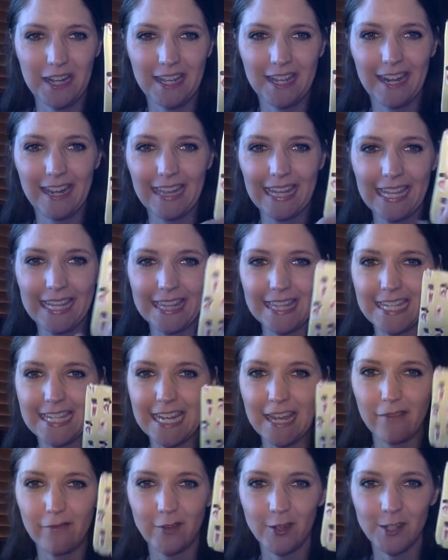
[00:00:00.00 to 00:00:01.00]
and I like the
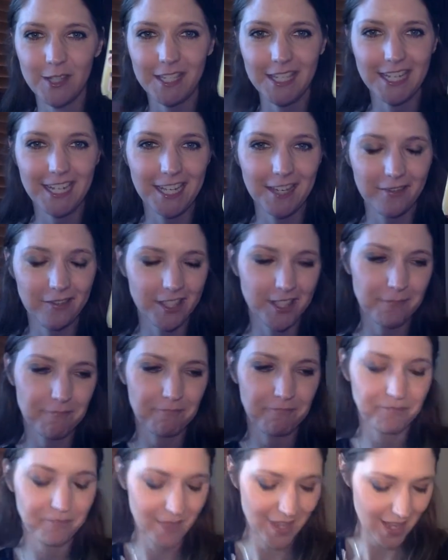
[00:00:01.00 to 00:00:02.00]
diversity of it.
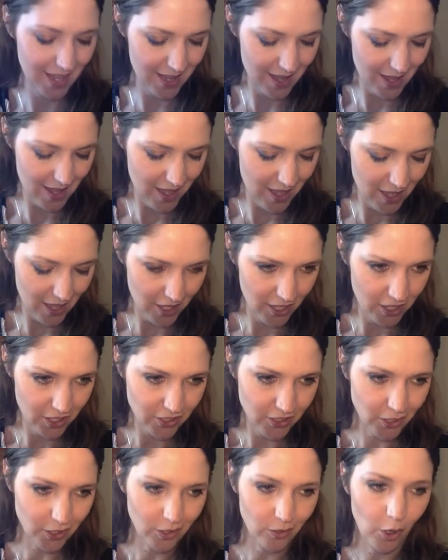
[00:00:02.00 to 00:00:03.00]

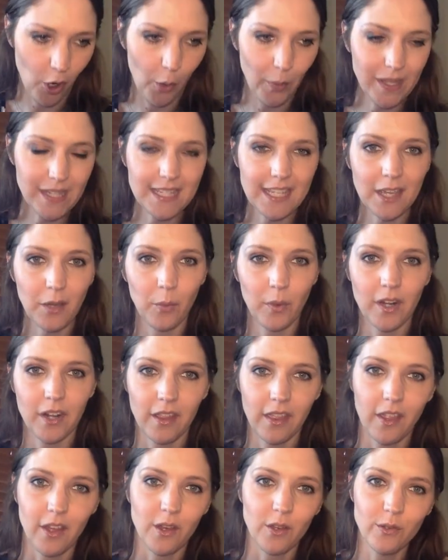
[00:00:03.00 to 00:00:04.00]
So you always get one of
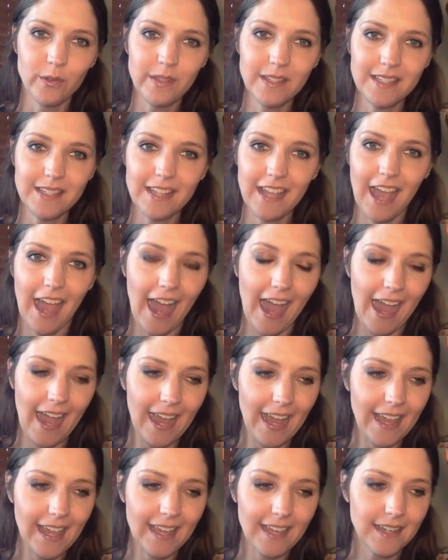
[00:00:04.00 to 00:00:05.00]
those.
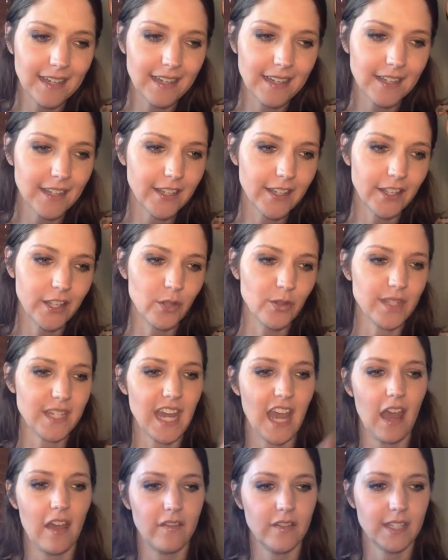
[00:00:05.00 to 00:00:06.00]
I used to
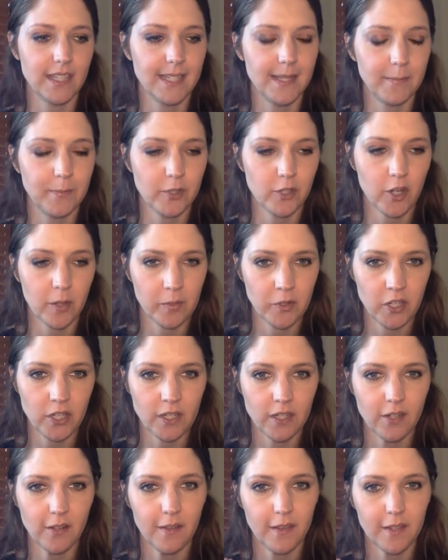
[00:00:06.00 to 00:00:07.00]
have a subscription
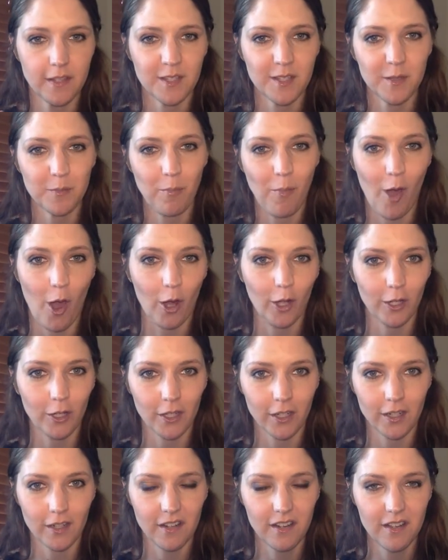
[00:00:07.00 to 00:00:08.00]
to the
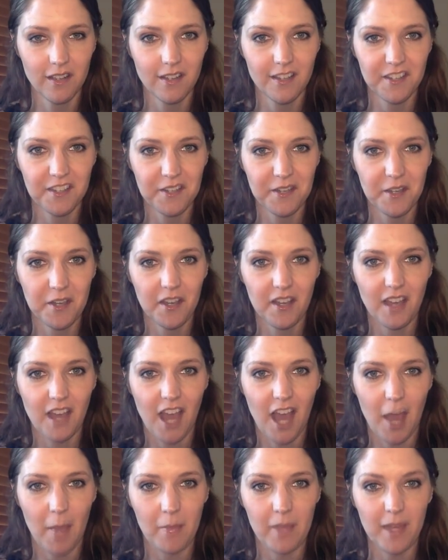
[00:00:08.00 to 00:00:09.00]
smaller
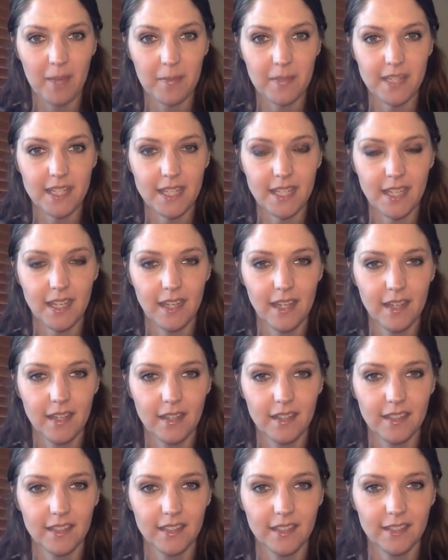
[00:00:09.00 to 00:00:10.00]
Ipsy
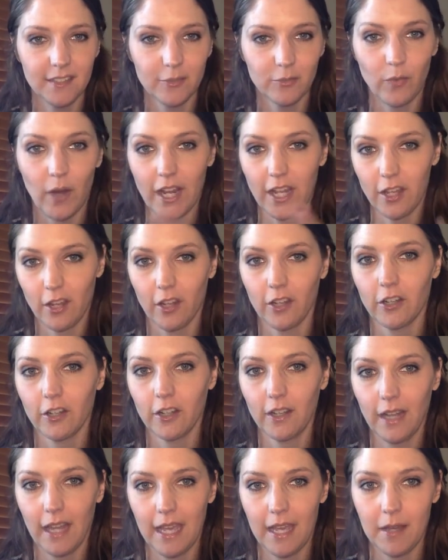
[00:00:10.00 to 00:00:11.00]
regular
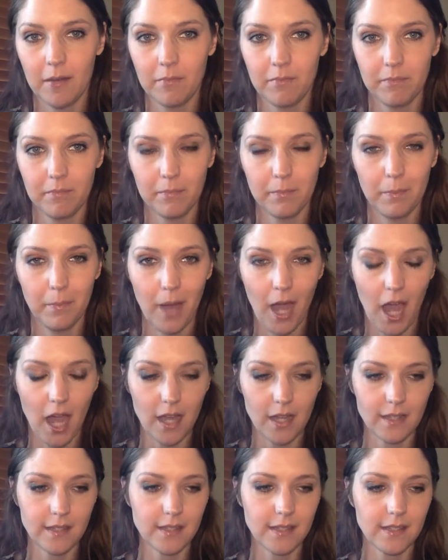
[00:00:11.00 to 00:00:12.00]
glam
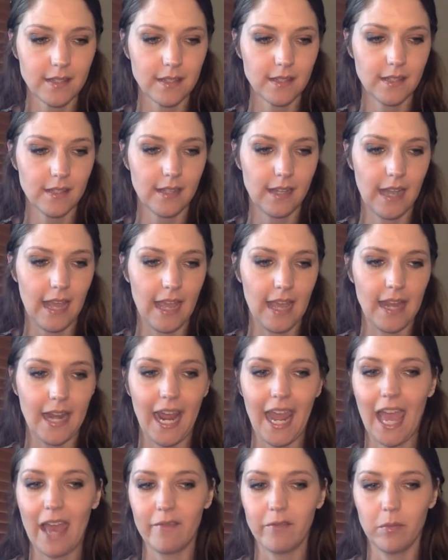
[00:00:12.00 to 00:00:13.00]
box, and I
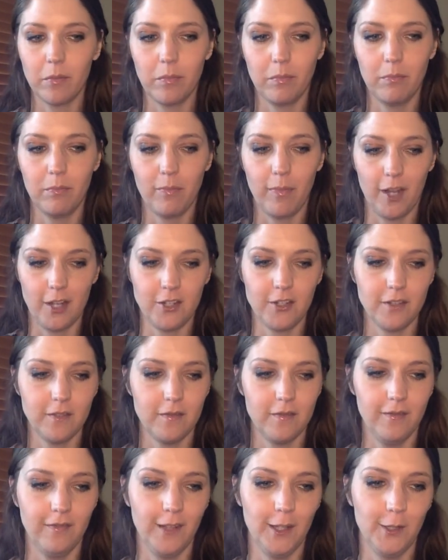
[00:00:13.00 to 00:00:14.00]
have a bunch of
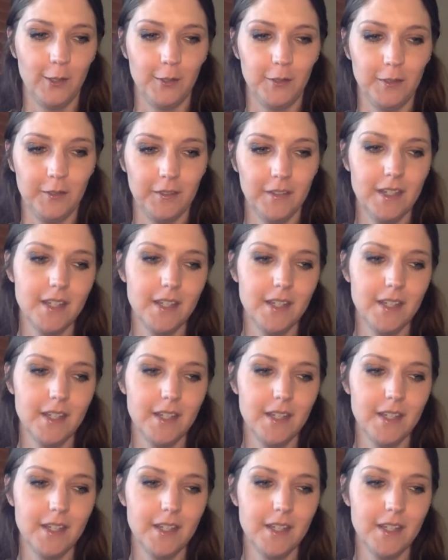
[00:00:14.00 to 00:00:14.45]
little